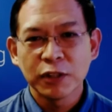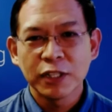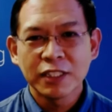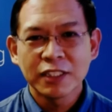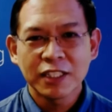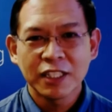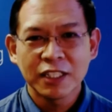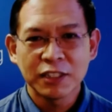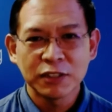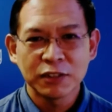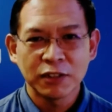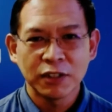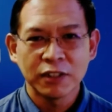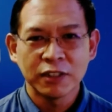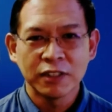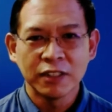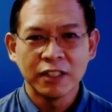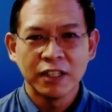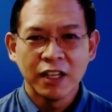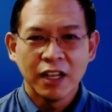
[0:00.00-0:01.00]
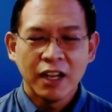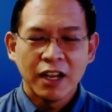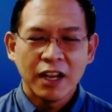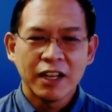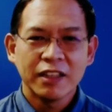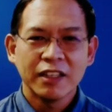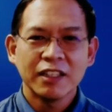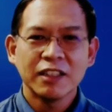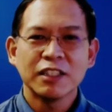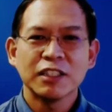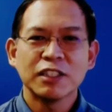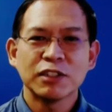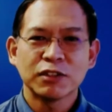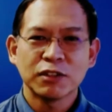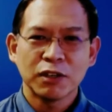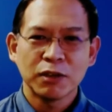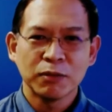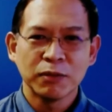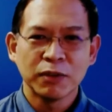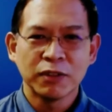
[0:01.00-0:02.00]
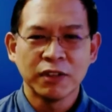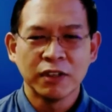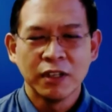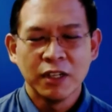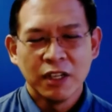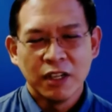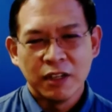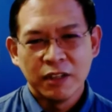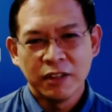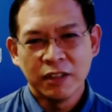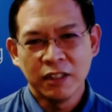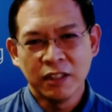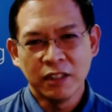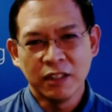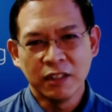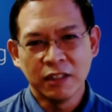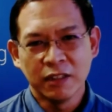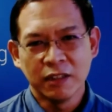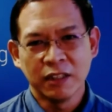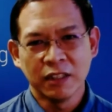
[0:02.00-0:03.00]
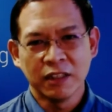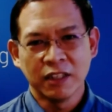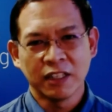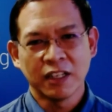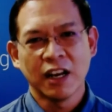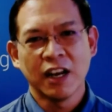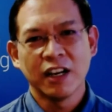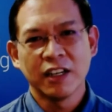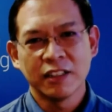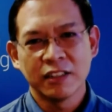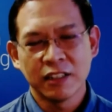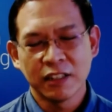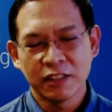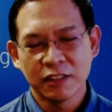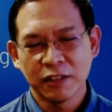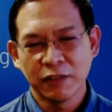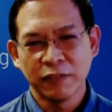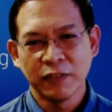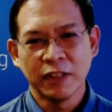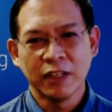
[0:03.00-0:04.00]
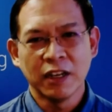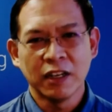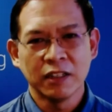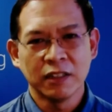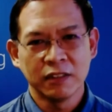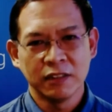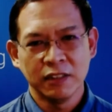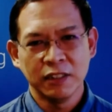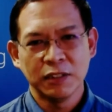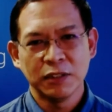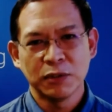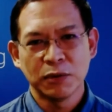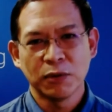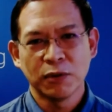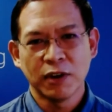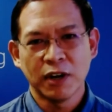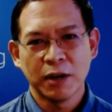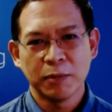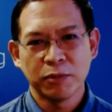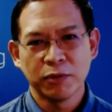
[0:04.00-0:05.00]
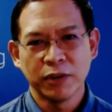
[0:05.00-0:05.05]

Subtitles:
So let's get started. I think let's start with the context of the C-store